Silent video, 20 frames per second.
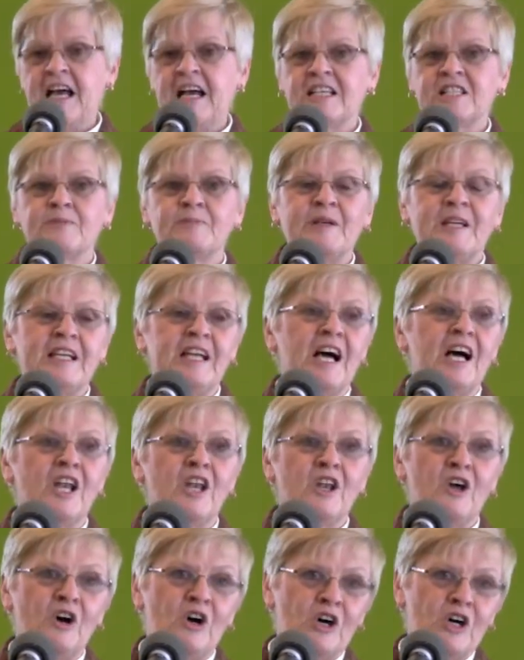has been a
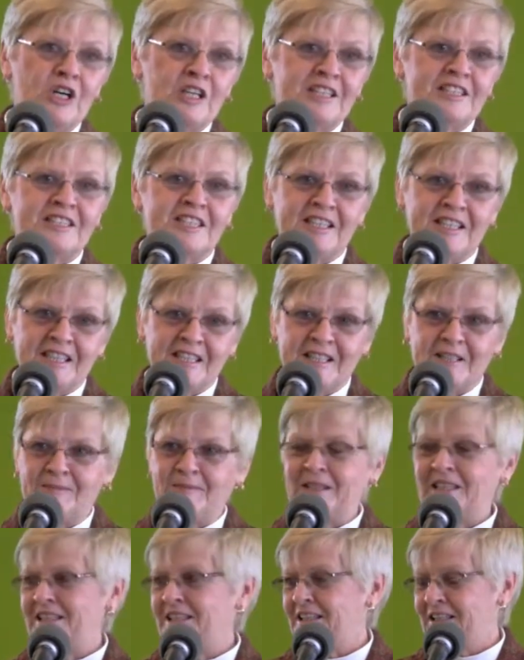long time
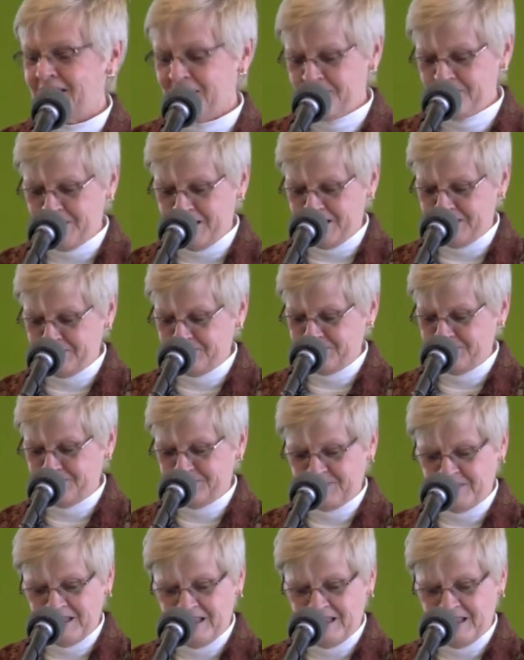in coming,